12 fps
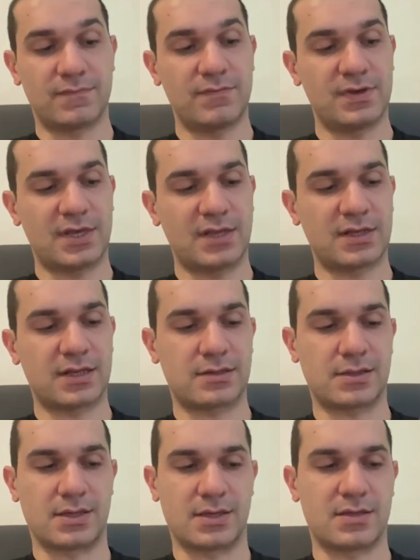we cannot
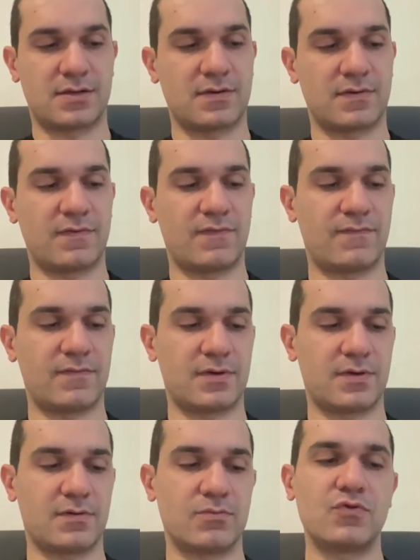see it. If
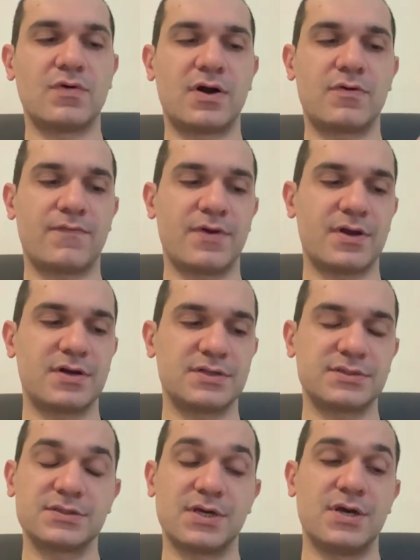we move our
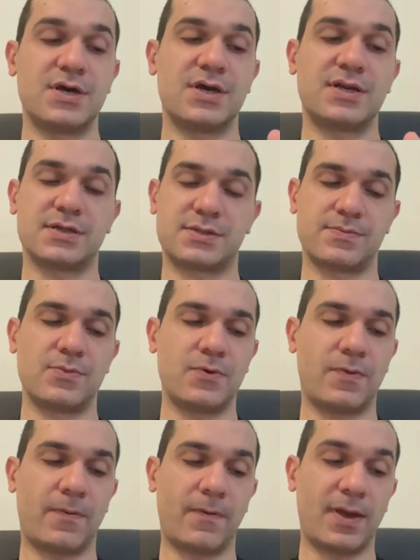fingers in a
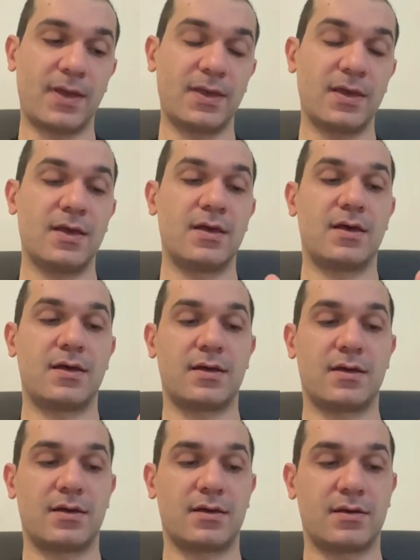smooth way,
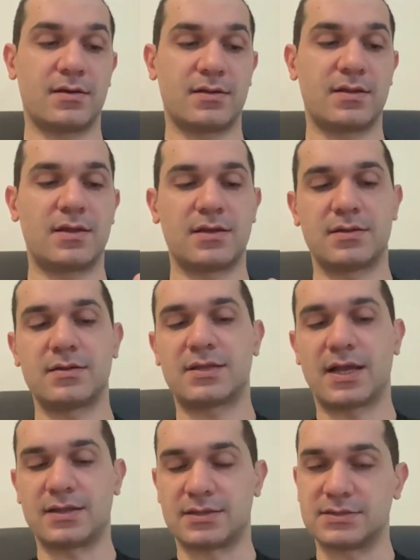the
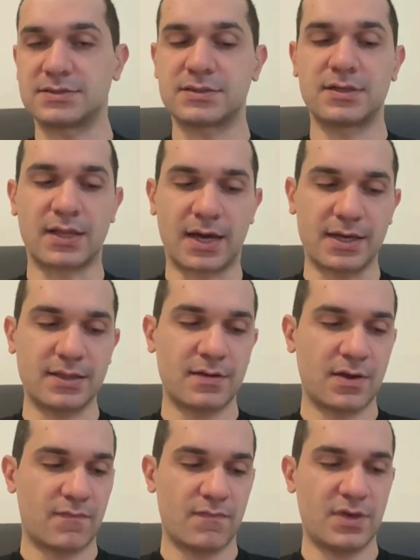tendons glide,
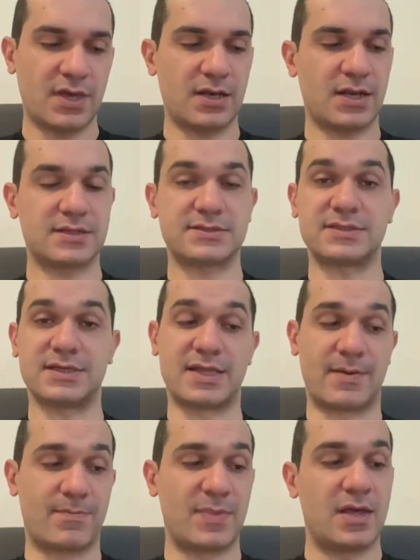we cannot see
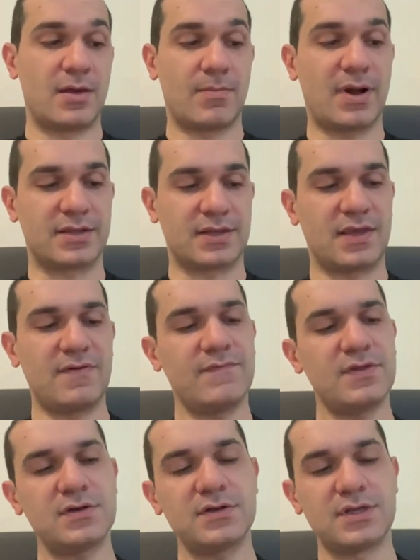them. But
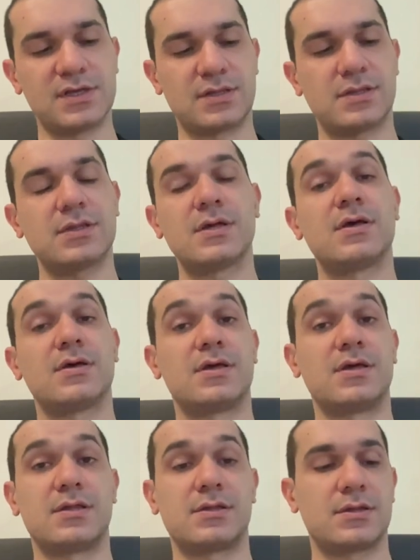if the release
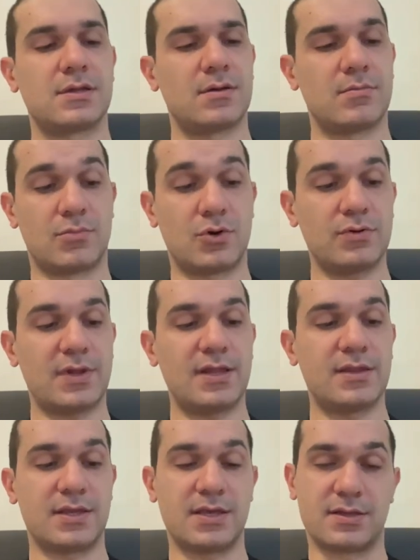is more
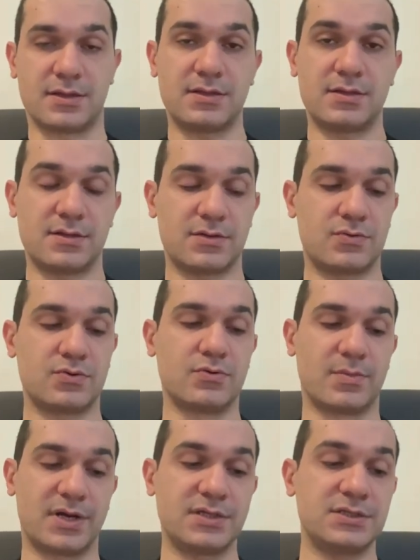than needed, too
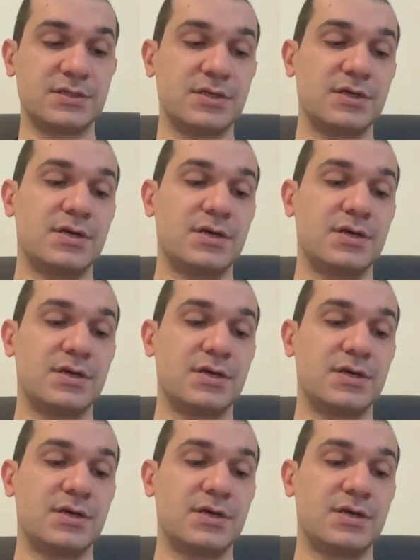much,